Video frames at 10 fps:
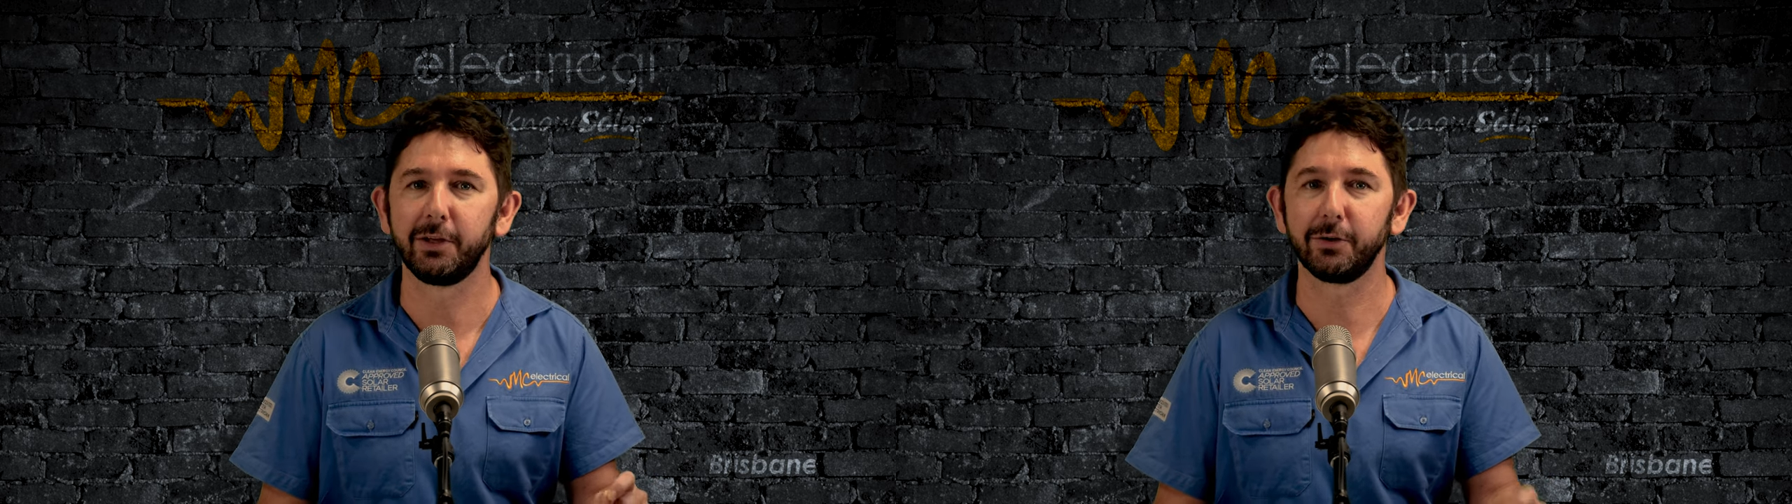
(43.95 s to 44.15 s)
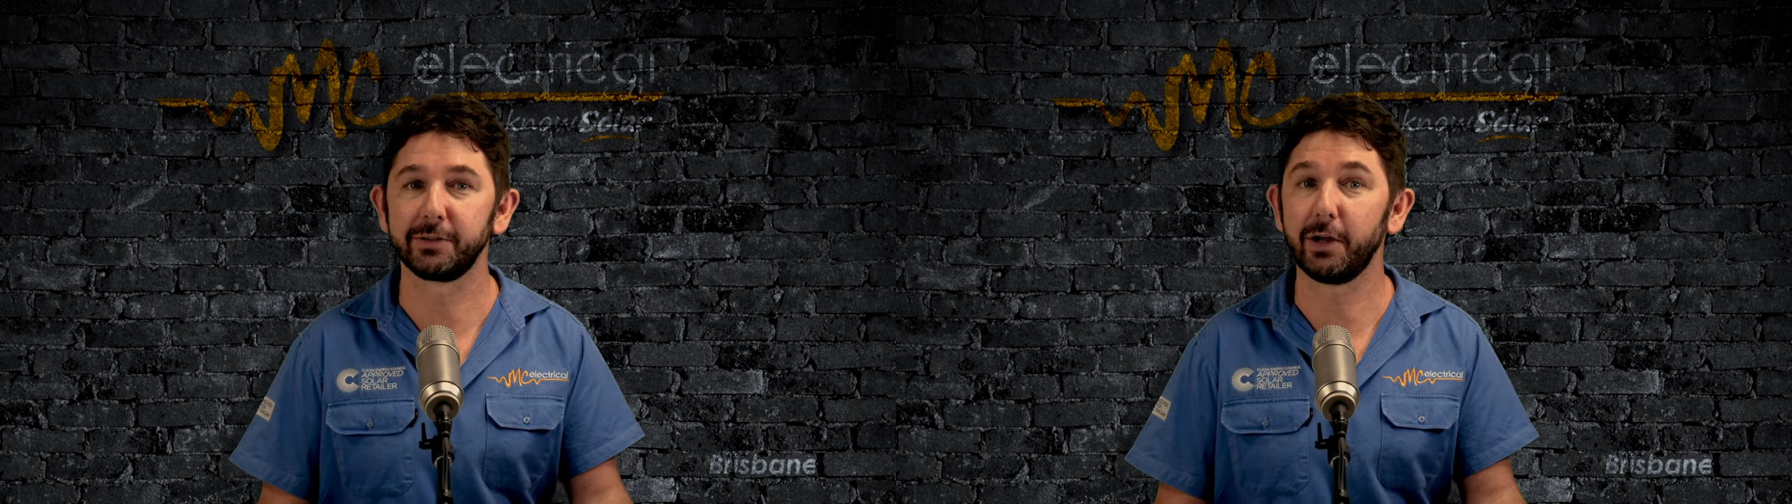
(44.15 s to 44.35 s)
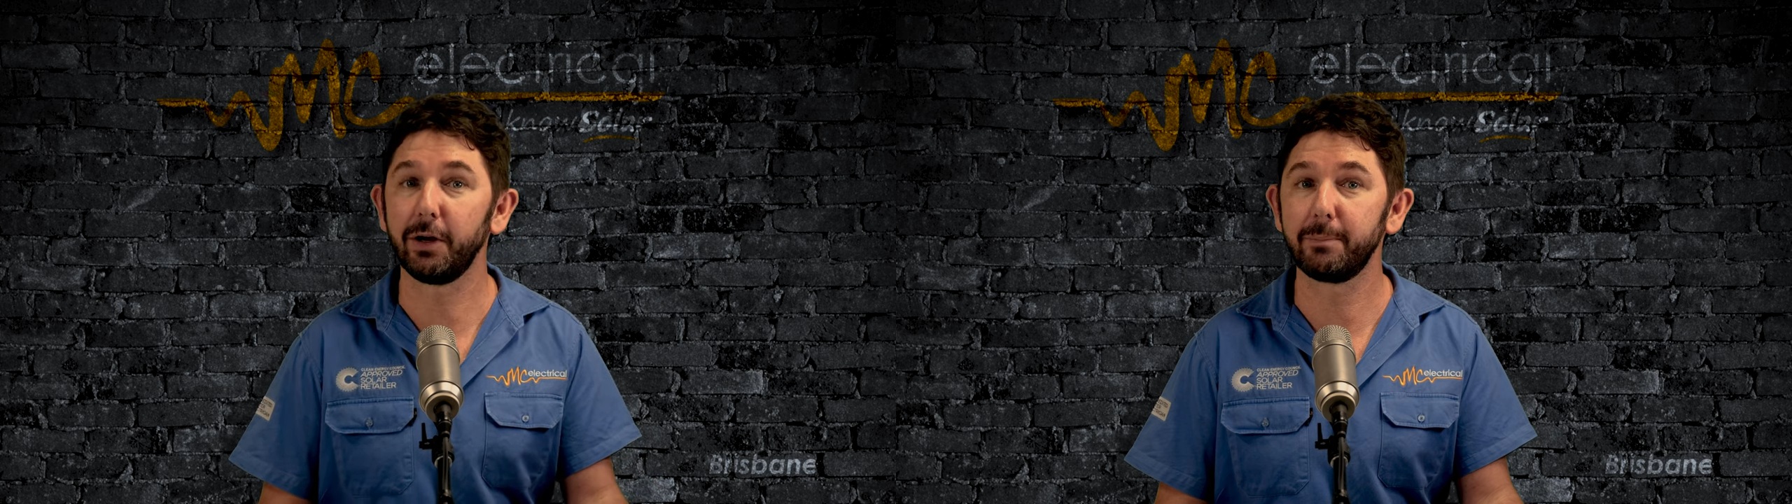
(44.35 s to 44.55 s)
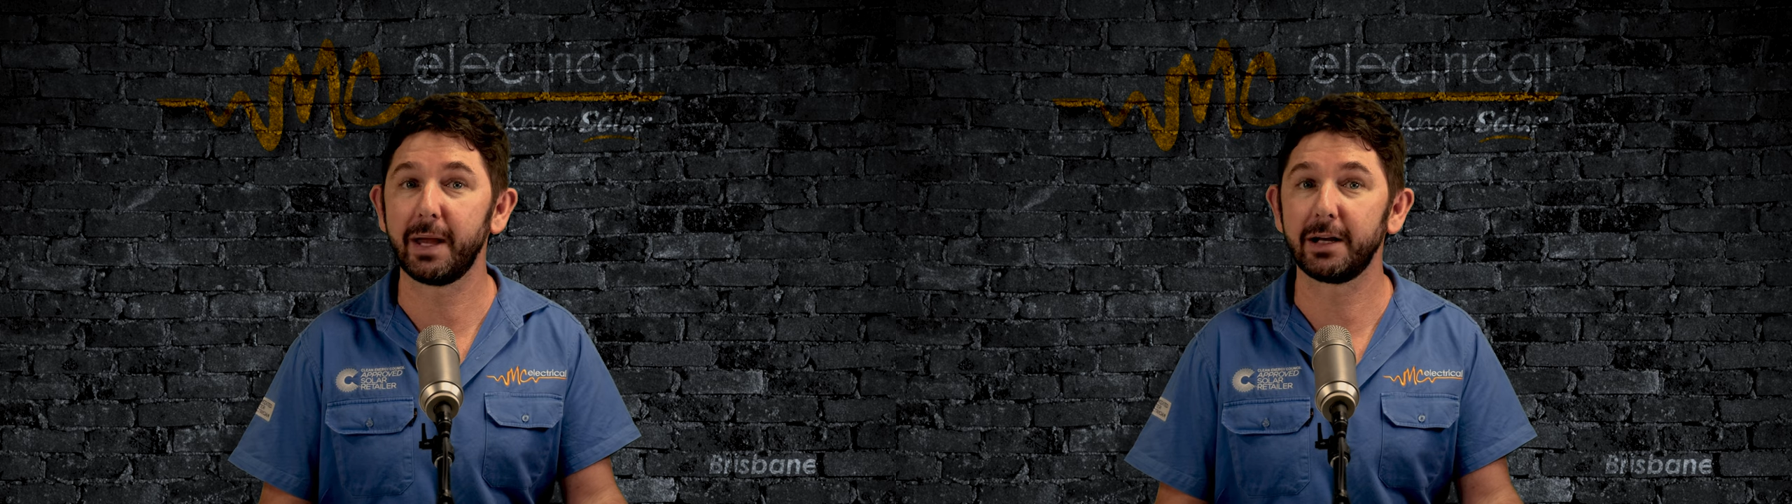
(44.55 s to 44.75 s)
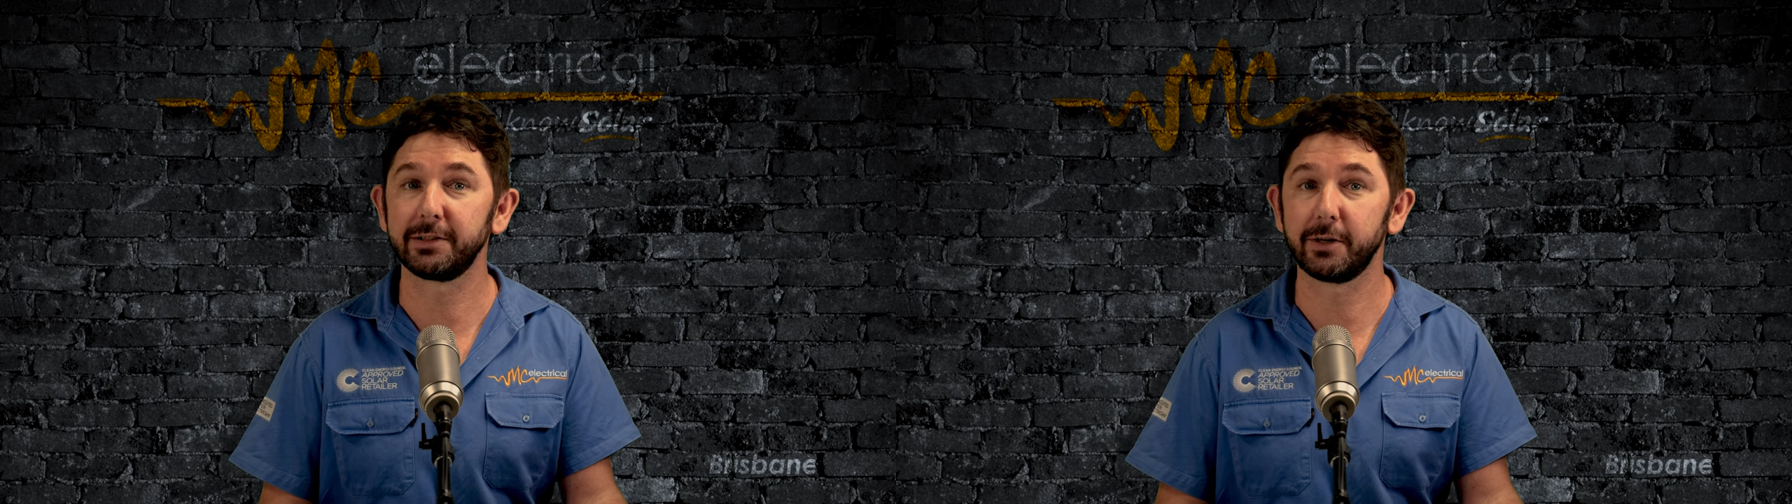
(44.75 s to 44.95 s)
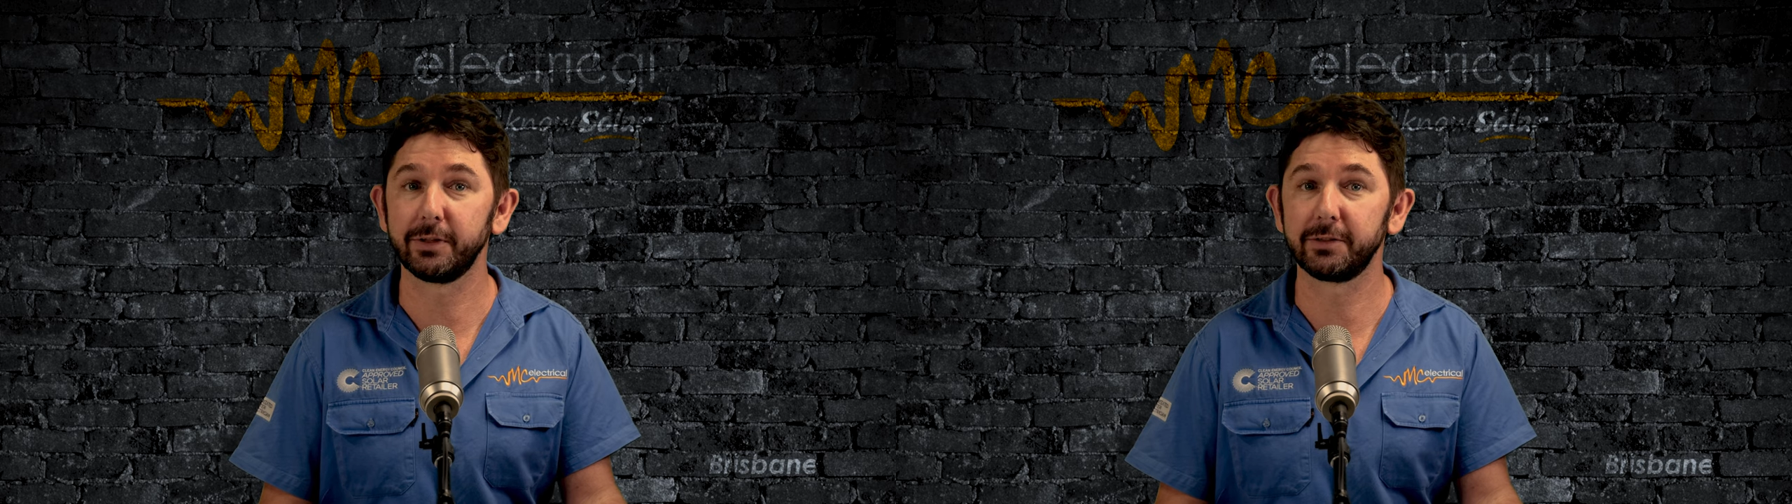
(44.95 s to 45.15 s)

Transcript: your solar panels are